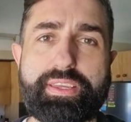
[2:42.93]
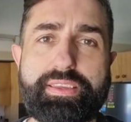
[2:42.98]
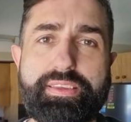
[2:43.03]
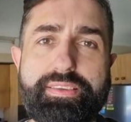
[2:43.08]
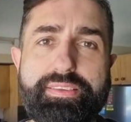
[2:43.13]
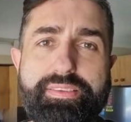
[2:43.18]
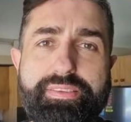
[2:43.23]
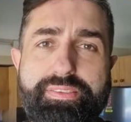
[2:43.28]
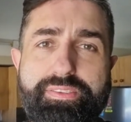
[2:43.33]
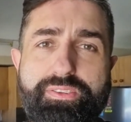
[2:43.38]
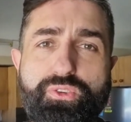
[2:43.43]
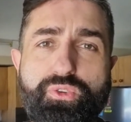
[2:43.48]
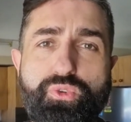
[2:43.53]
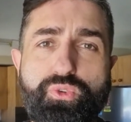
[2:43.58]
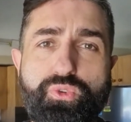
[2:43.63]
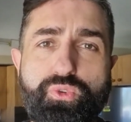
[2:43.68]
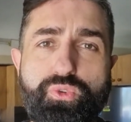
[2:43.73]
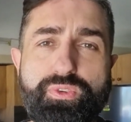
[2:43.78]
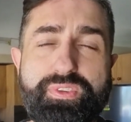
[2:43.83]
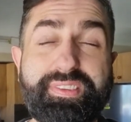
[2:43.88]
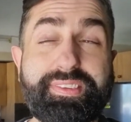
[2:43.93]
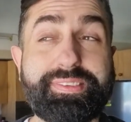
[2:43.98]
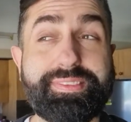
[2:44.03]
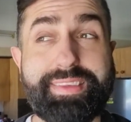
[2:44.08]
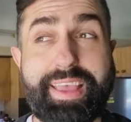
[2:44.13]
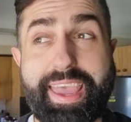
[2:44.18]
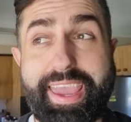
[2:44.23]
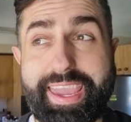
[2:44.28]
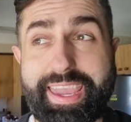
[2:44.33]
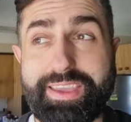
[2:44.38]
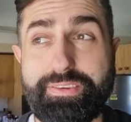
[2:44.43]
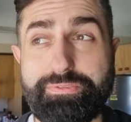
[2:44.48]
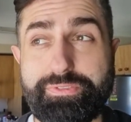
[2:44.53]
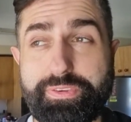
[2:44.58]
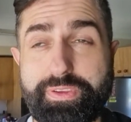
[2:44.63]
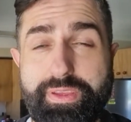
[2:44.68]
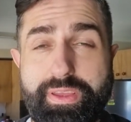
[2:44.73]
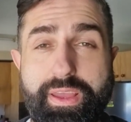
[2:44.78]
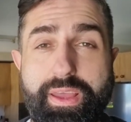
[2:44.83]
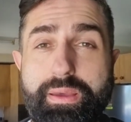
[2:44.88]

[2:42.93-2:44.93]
is to save